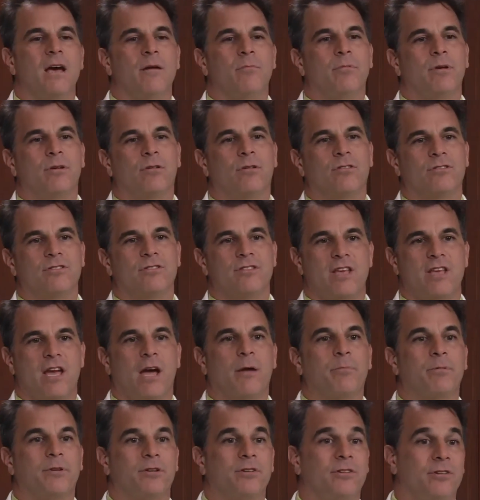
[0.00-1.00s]
but also the
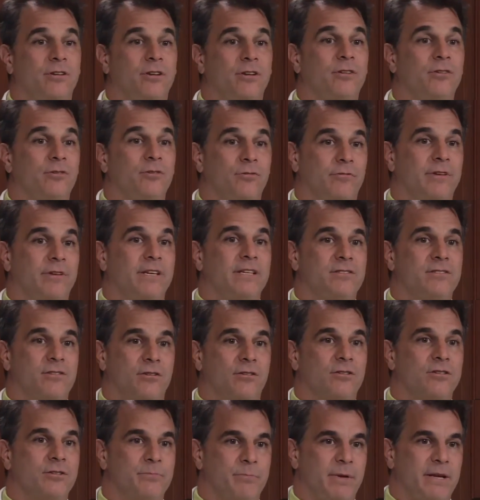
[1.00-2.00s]
opportunity to do
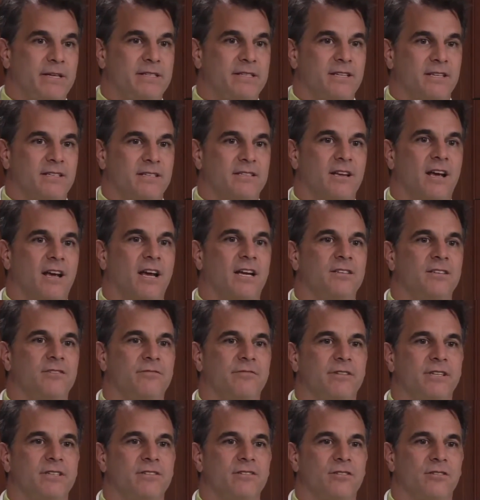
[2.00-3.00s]
research, basic science
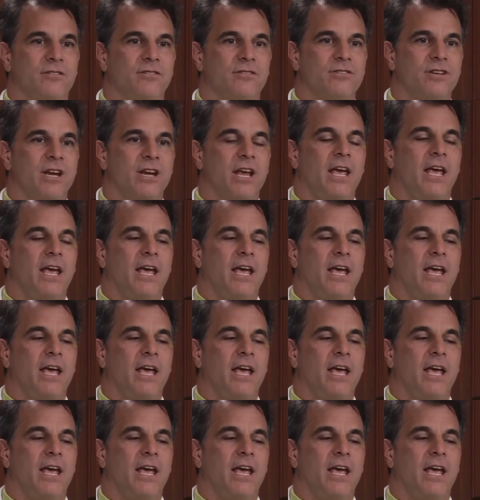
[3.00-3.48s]
research.